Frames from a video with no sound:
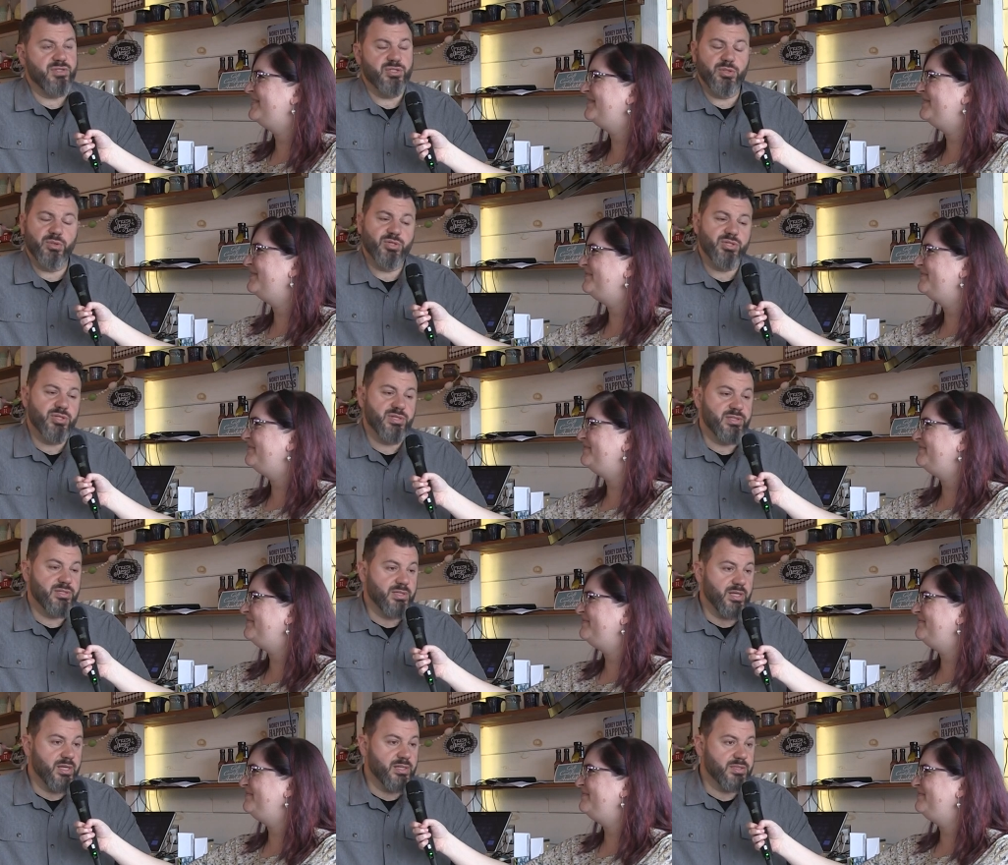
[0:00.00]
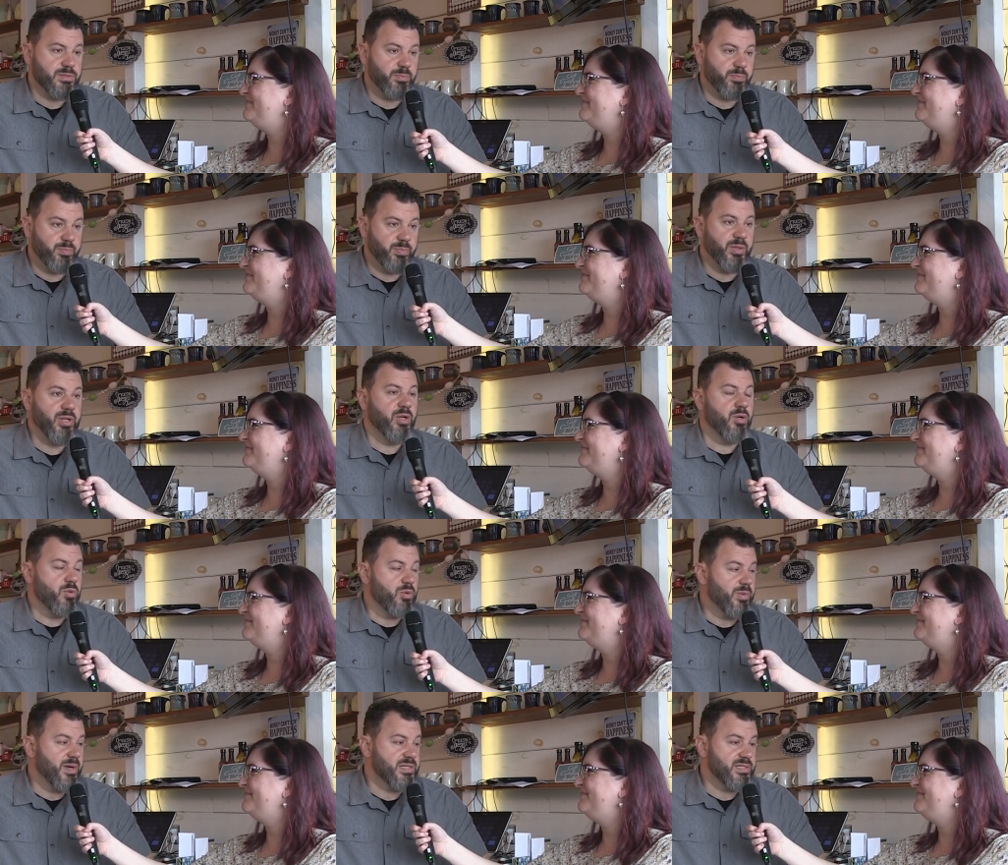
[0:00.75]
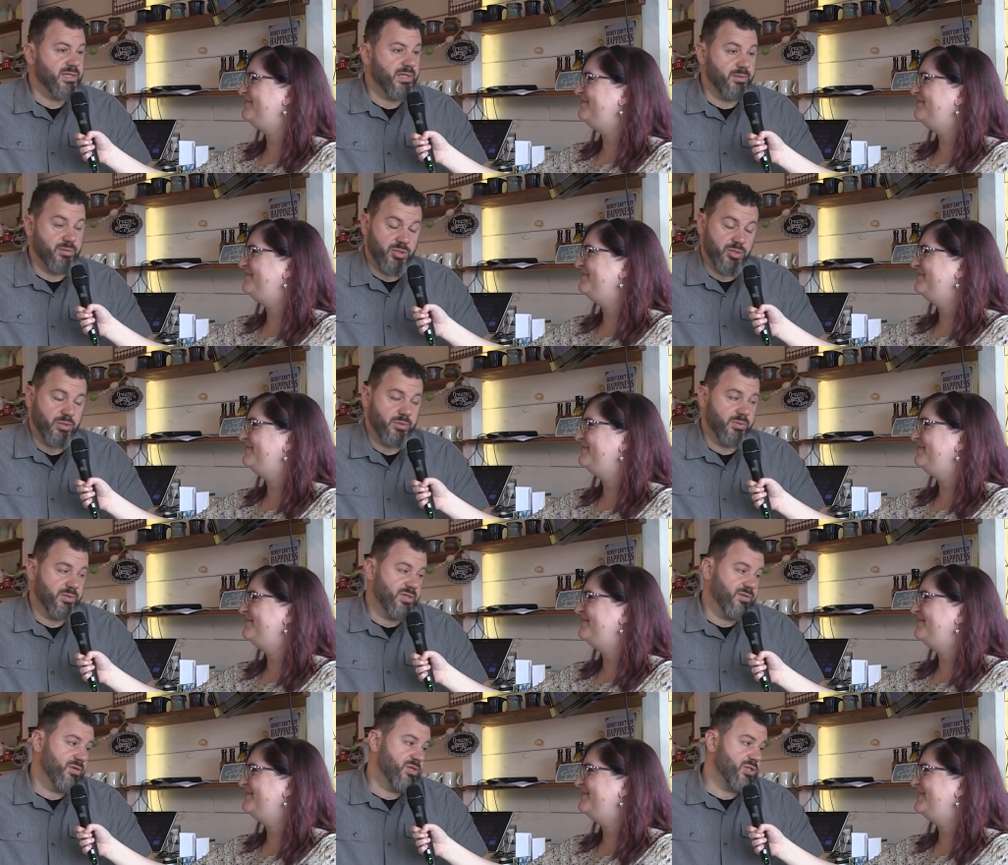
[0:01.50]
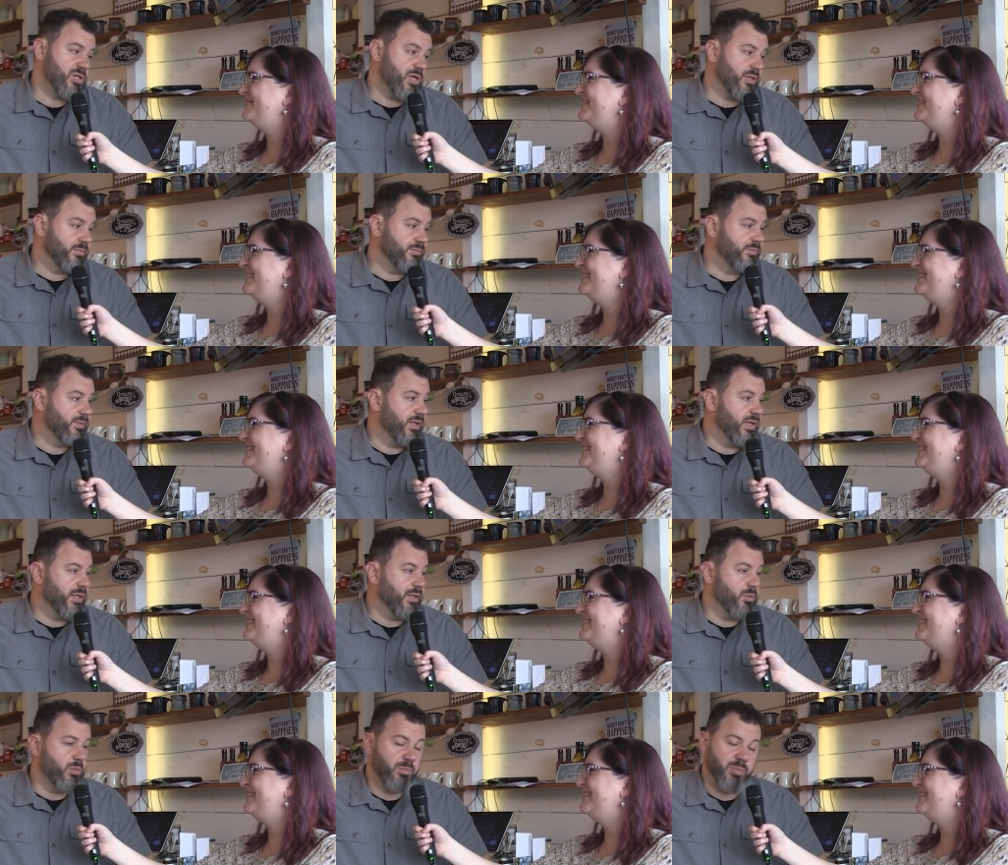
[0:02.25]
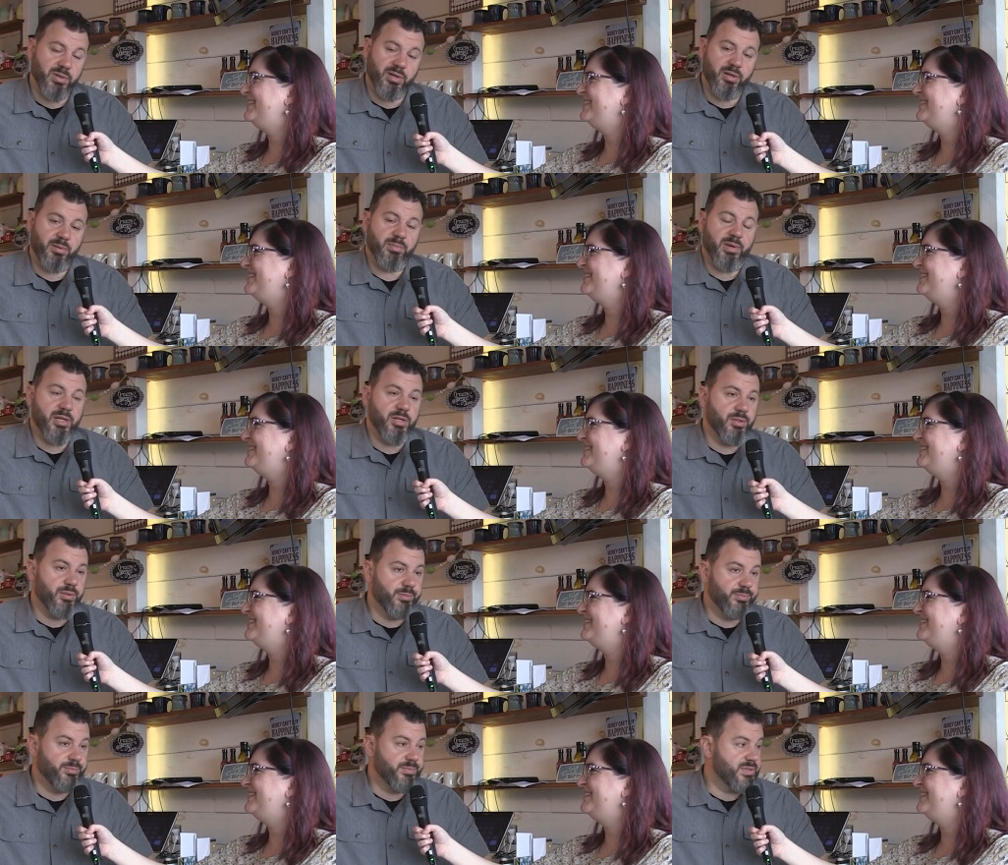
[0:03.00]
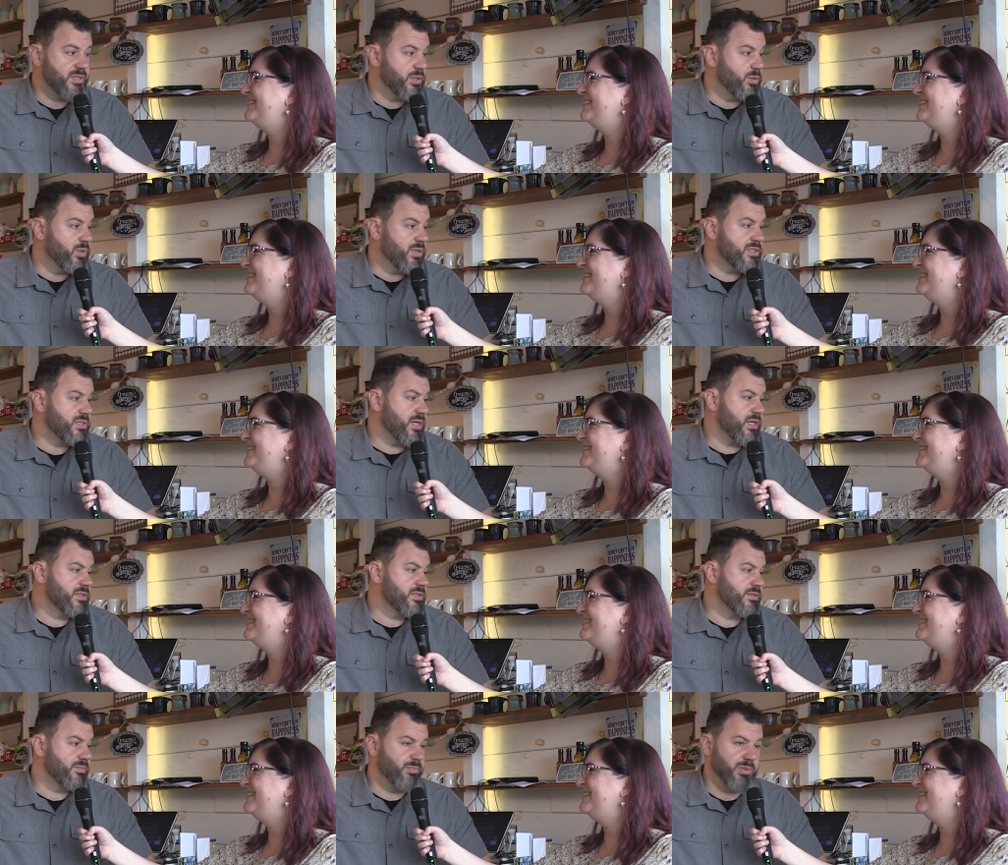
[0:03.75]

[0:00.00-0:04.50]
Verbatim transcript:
Speaker 1: is usually, it's pretty cool by saying, sure, let's give it a shot. And then we'll put it on the menu and see what it says.